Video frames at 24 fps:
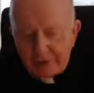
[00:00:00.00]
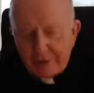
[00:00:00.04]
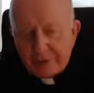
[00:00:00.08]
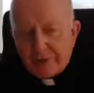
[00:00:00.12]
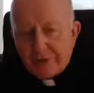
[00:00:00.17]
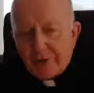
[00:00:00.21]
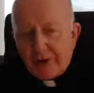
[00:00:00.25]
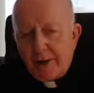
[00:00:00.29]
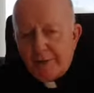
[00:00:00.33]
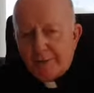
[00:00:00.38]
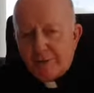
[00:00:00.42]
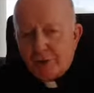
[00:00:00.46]

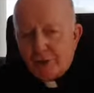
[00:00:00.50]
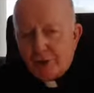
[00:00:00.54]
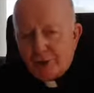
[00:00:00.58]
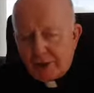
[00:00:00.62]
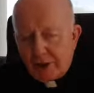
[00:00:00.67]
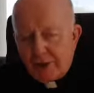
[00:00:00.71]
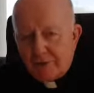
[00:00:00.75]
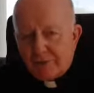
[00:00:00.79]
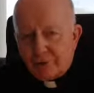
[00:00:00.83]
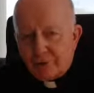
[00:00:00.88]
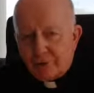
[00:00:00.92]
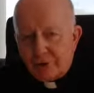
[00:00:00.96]
To Thomas
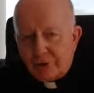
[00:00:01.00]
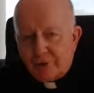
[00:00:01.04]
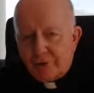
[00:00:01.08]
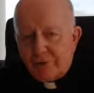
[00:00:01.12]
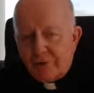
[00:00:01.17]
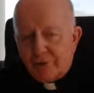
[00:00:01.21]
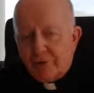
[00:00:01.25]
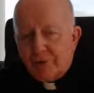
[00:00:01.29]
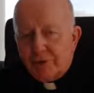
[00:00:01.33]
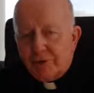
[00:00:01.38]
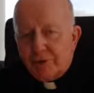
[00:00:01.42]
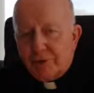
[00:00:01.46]
Jefferson,
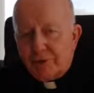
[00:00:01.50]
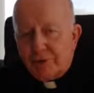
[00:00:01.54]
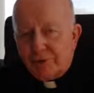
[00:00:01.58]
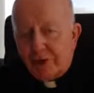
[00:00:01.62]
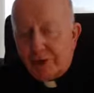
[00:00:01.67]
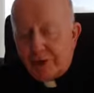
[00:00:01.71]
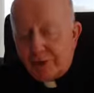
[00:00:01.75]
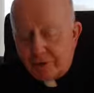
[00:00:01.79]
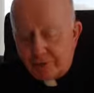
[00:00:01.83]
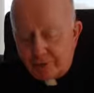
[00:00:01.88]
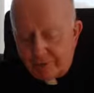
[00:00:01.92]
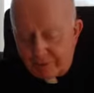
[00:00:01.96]
who is the writer